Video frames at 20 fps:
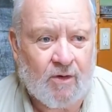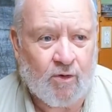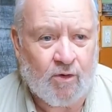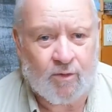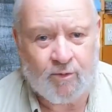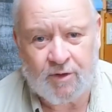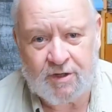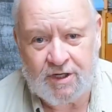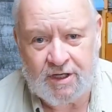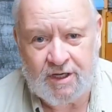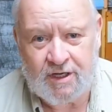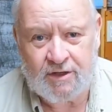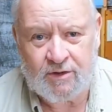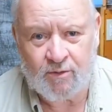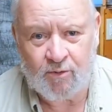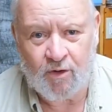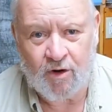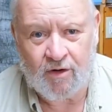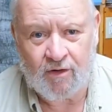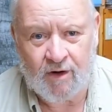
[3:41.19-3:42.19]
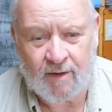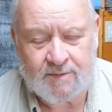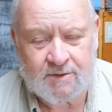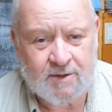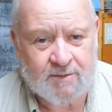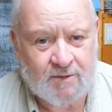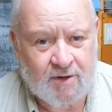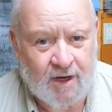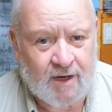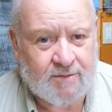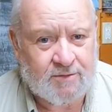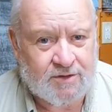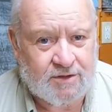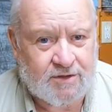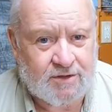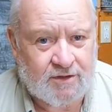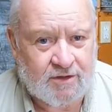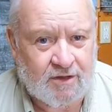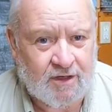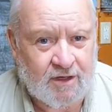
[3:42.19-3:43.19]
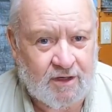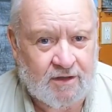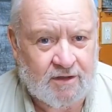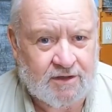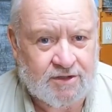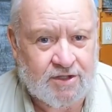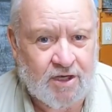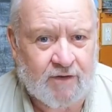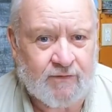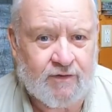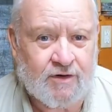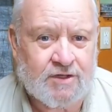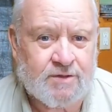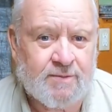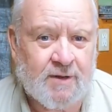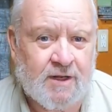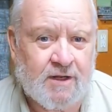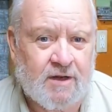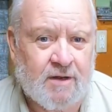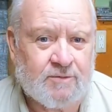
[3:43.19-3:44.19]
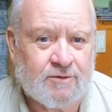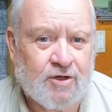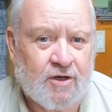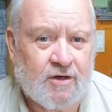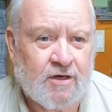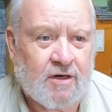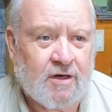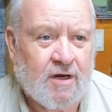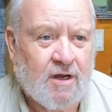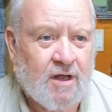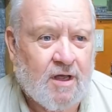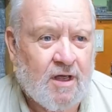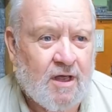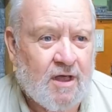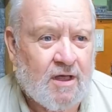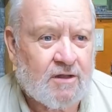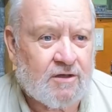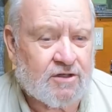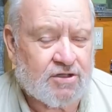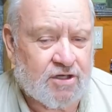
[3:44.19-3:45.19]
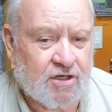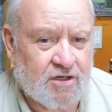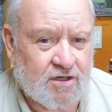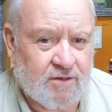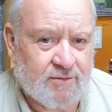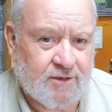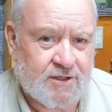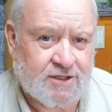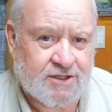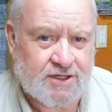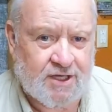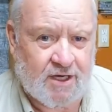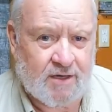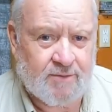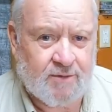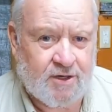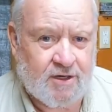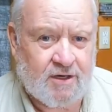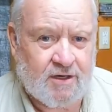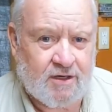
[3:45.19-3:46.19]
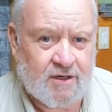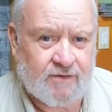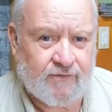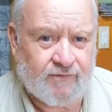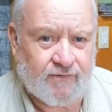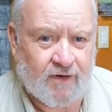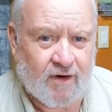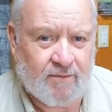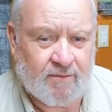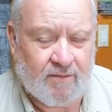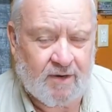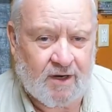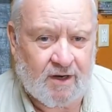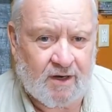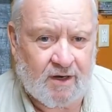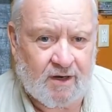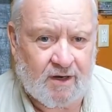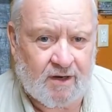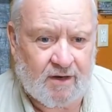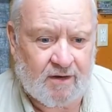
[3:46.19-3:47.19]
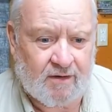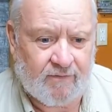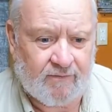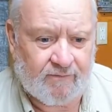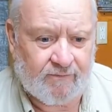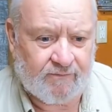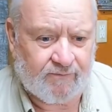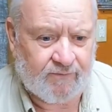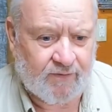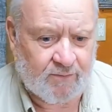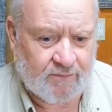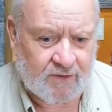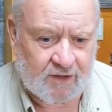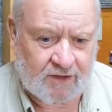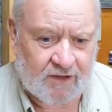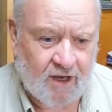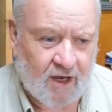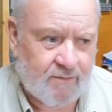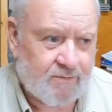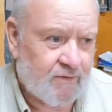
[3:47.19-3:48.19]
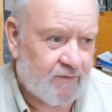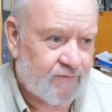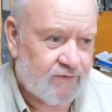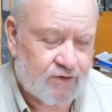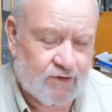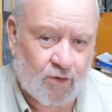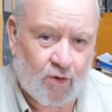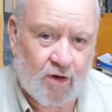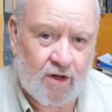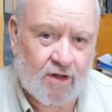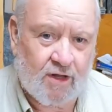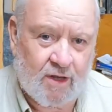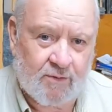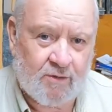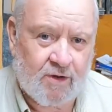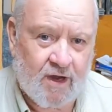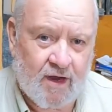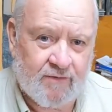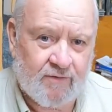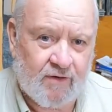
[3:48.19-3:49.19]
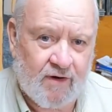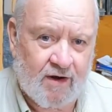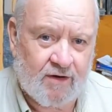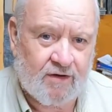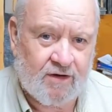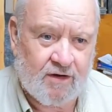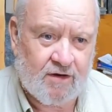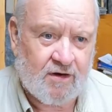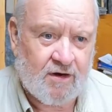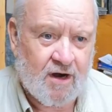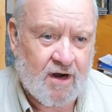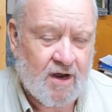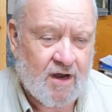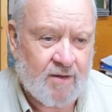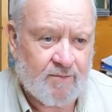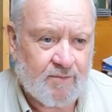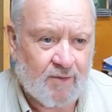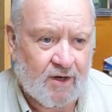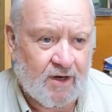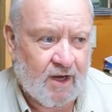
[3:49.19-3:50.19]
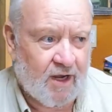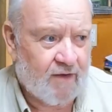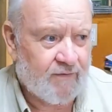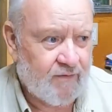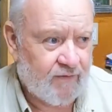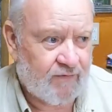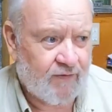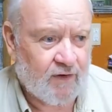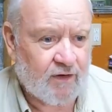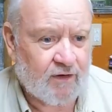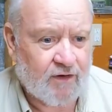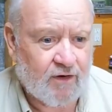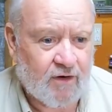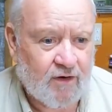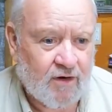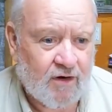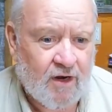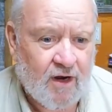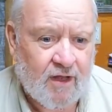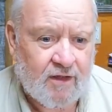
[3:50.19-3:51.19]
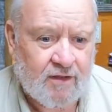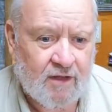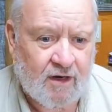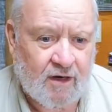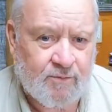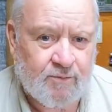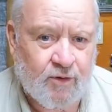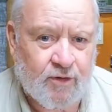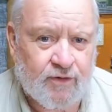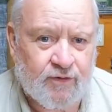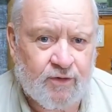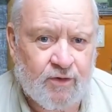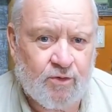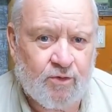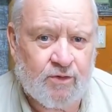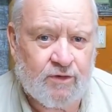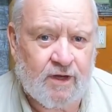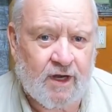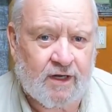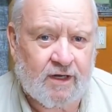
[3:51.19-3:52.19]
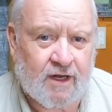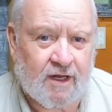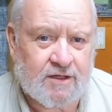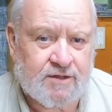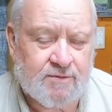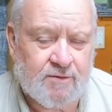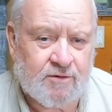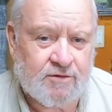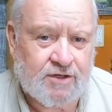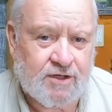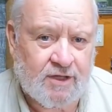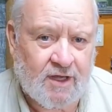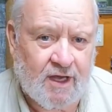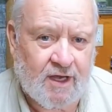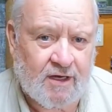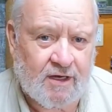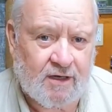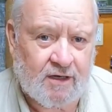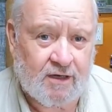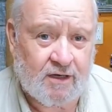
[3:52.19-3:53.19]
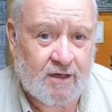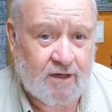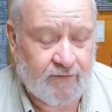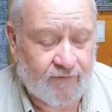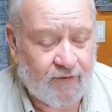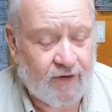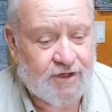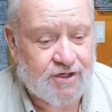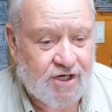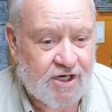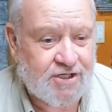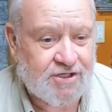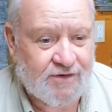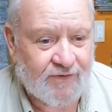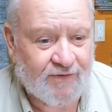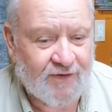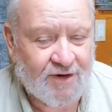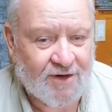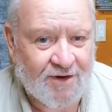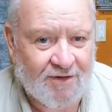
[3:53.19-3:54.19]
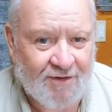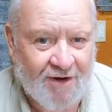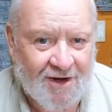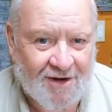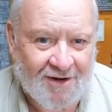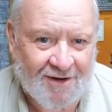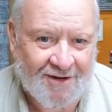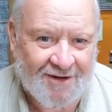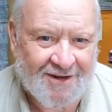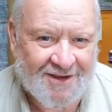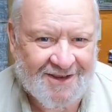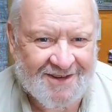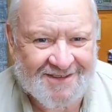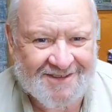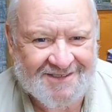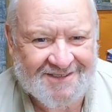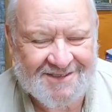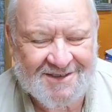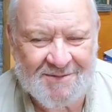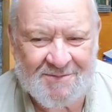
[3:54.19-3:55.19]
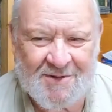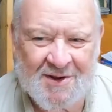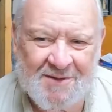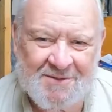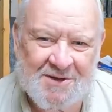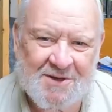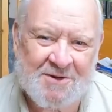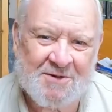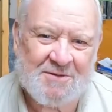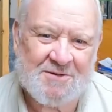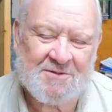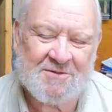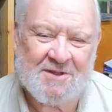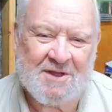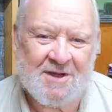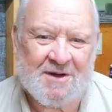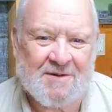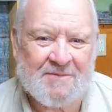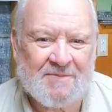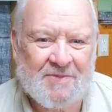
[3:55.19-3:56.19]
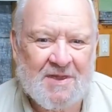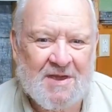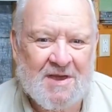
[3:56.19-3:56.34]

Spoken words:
or when you heat the water up sometimes you'll get a little sulfur smell comes on it. There's a little bit of sediment in it from the type of soil that we have around here, but I have a filter that I put through, and that gets most of that if I change the filter regularly, and sometimes I don't do that.